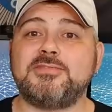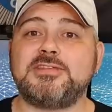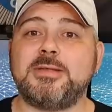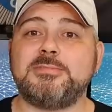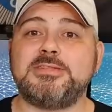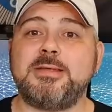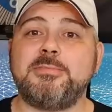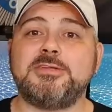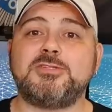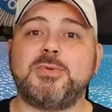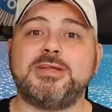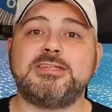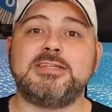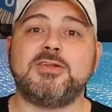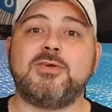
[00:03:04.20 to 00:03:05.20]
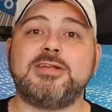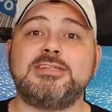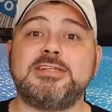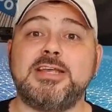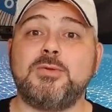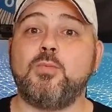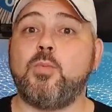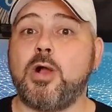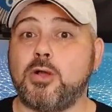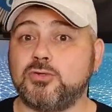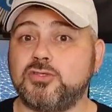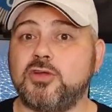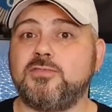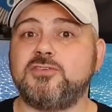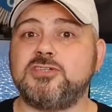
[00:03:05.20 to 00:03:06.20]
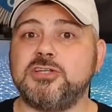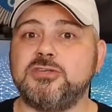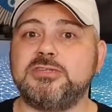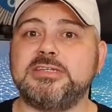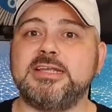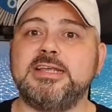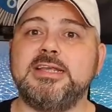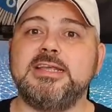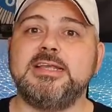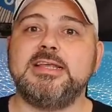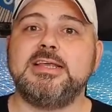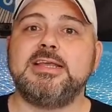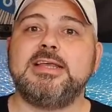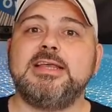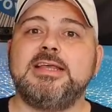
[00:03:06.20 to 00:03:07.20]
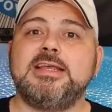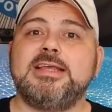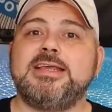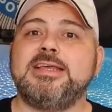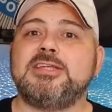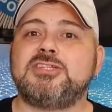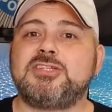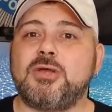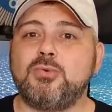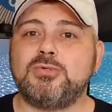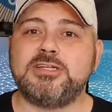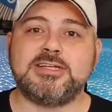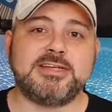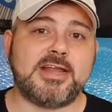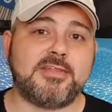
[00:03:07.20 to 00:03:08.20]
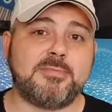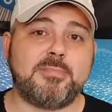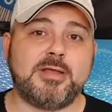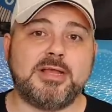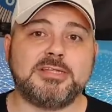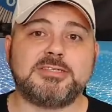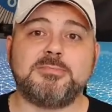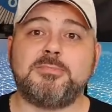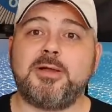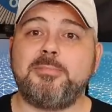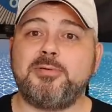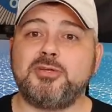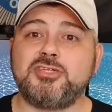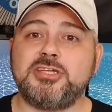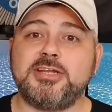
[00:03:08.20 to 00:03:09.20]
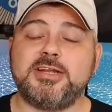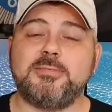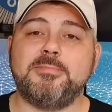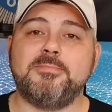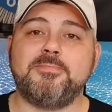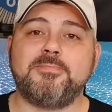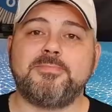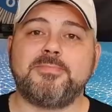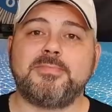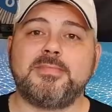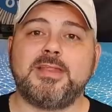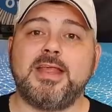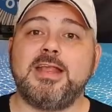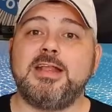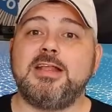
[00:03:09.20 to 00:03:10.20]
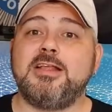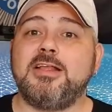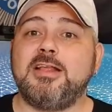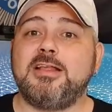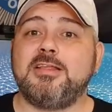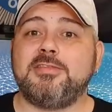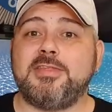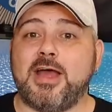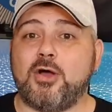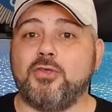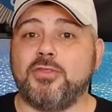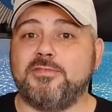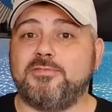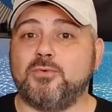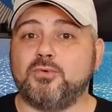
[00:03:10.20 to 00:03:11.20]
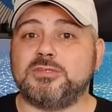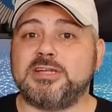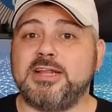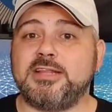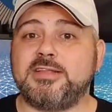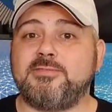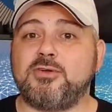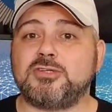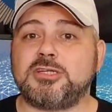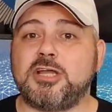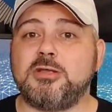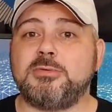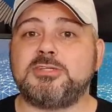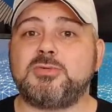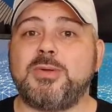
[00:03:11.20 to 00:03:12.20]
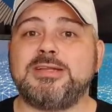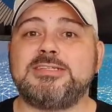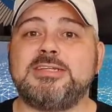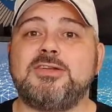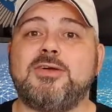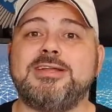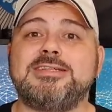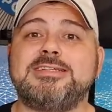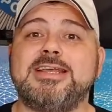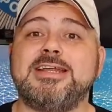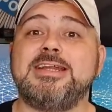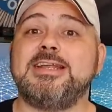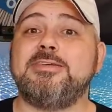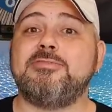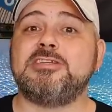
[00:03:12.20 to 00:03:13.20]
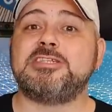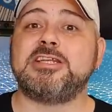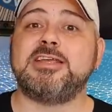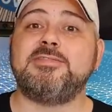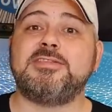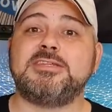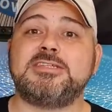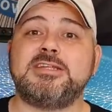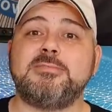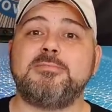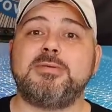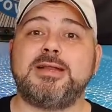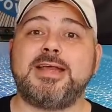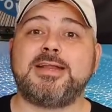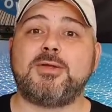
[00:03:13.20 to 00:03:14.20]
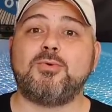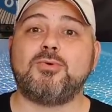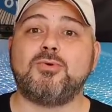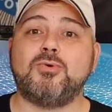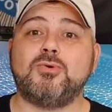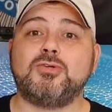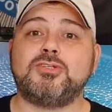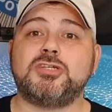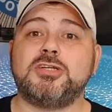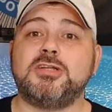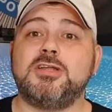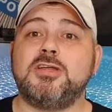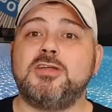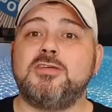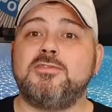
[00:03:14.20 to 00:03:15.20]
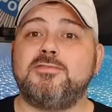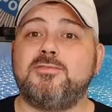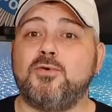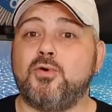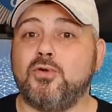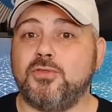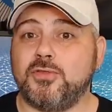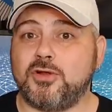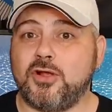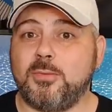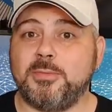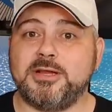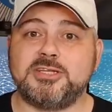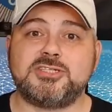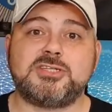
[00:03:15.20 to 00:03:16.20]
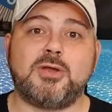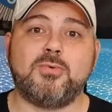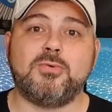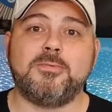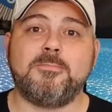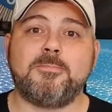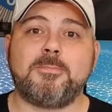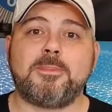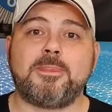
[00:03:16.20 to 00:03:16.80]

of September 2019, whilst off duty, he assaulted another person by pushing them. That on the 14th of October 2019, he received a simple adult caution for the common assault.